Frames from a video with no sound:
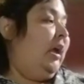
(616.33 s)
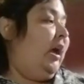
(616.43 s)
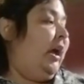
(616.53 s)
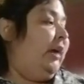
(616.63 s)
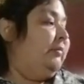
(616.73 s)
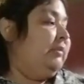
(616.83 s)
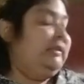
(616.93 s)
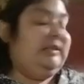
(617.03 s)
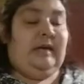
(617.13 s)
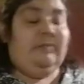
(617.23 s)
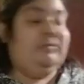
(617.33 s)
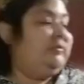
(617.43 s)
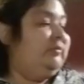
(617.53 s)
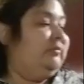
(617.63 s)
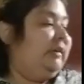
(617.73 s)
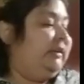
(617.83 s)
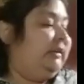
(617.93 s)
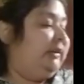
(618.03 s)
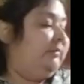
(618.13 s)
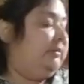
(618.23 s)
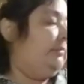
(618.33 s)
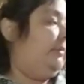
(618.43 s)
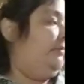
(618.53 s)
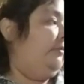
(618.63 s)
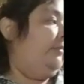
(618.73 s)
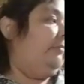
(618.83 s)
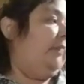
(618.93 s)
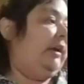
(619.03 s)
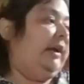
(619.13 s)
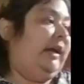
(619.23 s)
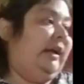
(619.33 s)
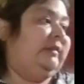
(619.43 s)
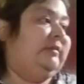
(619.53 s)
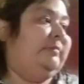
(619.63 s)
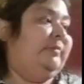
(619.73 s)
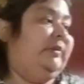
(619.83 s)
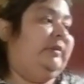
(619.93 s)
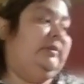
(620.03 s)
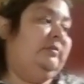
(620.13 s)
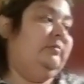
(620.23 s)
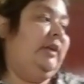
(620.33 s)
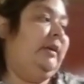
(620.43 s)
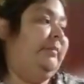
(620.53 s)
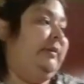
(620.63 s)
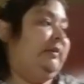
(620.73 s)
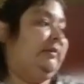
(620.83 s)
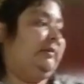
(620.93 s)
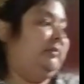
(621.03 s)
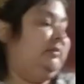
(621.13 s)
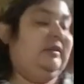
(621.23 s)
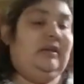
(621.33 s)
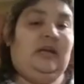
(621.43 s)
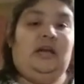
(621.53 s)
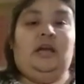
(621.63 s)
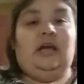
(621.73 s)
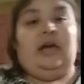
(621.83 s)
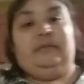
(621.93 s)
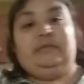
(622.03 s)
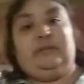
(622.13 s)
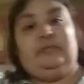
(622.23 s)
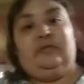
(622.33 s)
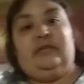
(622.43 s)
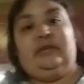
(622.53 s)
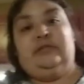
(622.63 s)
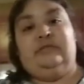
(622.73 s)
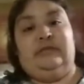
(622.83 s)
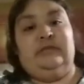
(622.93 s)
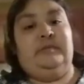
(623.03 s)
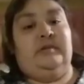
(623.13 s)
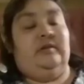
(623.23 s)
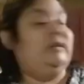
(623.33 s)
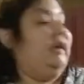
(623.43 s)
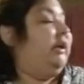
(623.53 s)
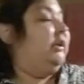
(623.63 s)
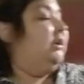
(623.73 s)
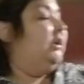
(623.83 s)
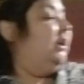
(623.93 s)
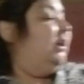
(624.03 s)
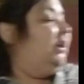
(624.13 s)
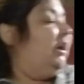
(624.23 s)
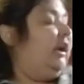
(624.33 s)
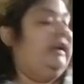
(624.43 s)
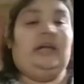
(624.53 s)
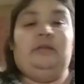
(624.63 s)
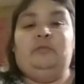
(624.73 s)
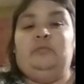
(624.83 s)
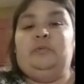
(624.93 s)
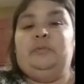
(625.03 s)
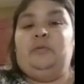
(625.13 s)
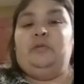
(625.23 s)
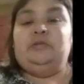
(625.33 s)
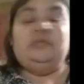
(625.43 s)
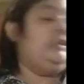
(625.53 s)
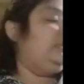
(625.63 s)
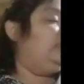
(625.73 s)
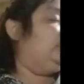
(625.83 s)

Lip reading: I wasn't able to get the recipe from my aunt, but it's okay because I was able to find this recipe online, and I will be putting